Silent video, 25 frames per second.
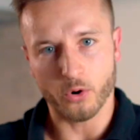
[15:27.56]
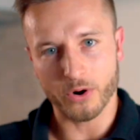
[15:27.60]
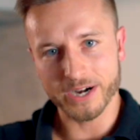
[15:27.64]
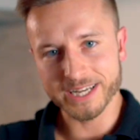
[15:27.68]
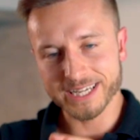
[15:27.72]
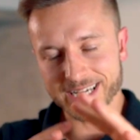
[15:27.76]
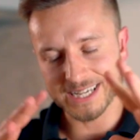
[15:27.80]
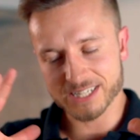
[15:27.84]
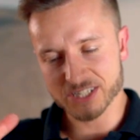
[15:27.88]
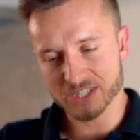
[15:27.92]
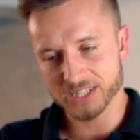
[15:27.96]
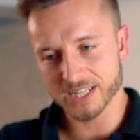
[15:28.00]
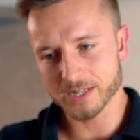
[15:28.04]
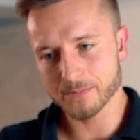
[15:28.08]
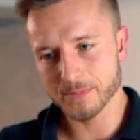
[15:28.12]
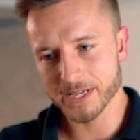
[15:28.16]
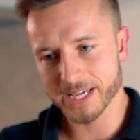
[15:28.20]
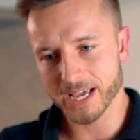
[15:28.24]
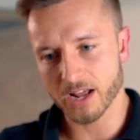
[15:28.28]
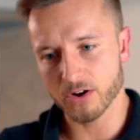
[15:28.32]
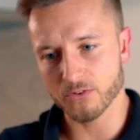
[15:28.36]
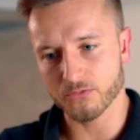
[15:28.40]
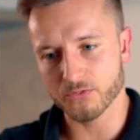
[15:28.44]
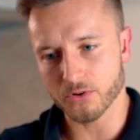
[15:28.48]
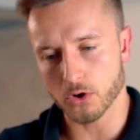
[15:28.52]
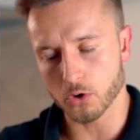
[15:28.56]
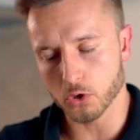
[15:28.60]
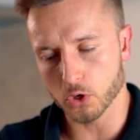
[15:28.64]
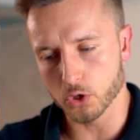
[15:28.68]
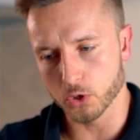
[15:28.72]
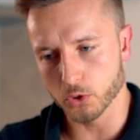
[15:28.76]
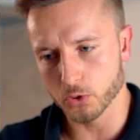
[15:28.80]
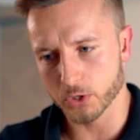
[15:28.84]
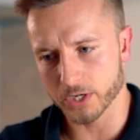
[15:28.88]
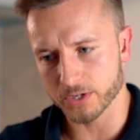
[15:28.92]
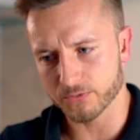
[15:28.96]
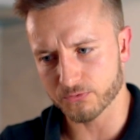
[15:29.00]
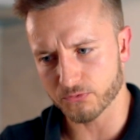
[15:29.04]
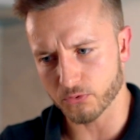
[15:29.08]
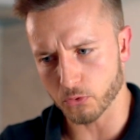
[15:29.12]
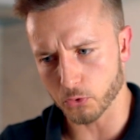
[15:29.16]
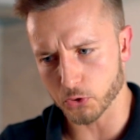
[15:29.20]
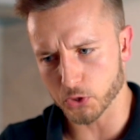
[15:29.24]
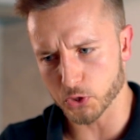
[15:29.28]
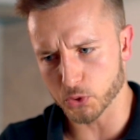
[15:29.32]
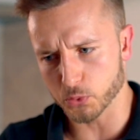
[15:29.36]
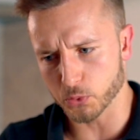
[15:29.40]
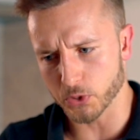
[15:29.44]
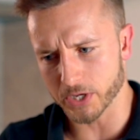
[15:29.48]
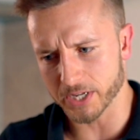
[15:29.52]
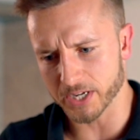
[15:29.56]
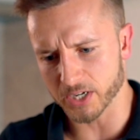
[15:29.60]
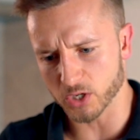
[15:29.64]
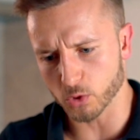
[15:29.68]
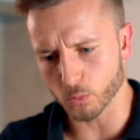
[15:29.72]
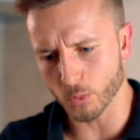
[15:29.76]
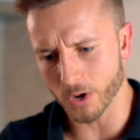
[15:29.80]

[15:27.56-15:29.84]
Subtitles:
Alright guys, let me kind of conclude it for you here.